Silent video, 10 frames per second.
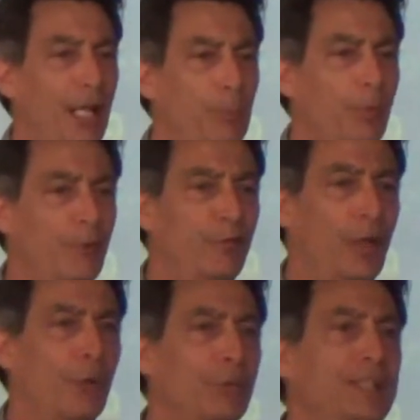help
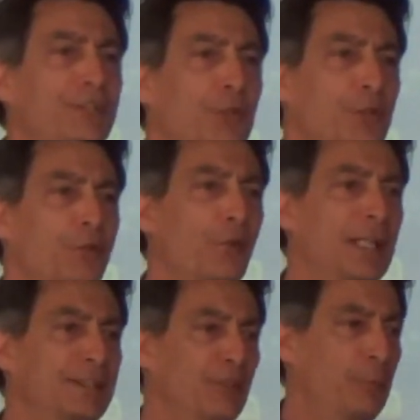of research
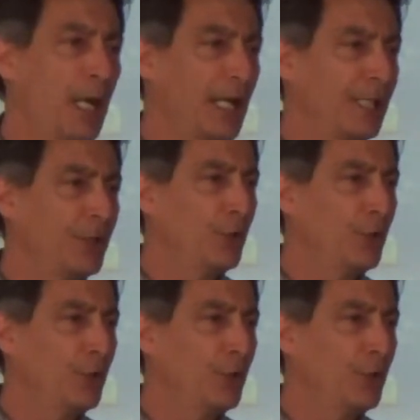friends of mine